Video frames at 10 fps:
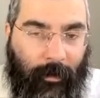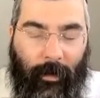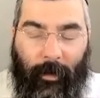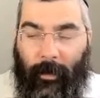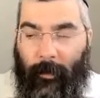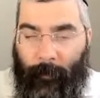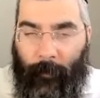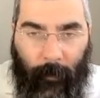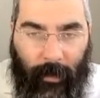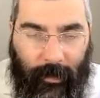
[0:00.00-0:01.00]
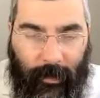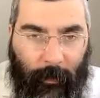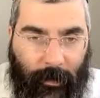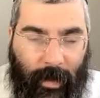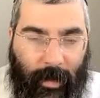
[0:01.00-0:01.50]
So, but essentially
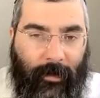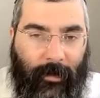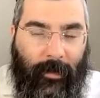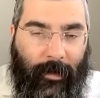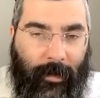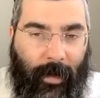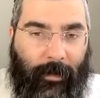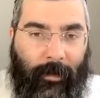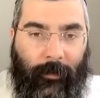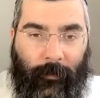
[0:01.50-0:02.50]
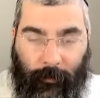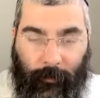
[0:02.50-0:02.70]
what we're saying is it's connected,